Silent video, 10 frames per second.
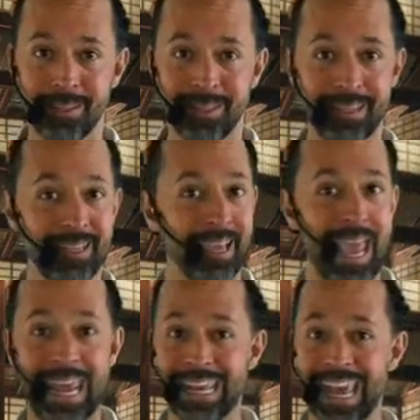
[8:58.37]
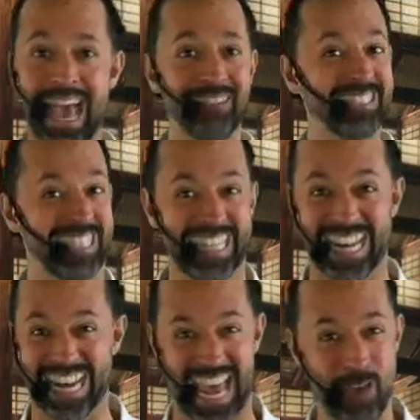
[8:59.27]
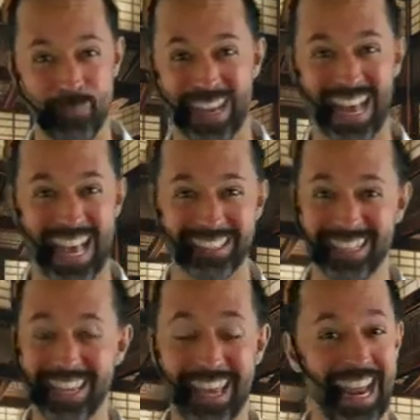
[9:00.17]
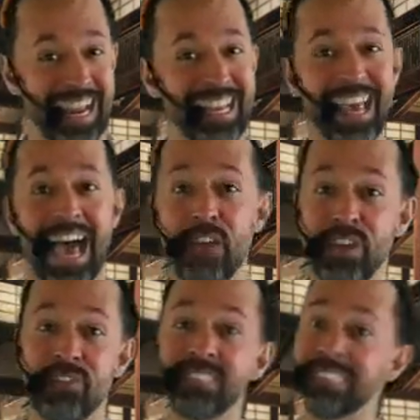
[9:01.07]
hey, I've seen it happen, guys. Hey, I've even seen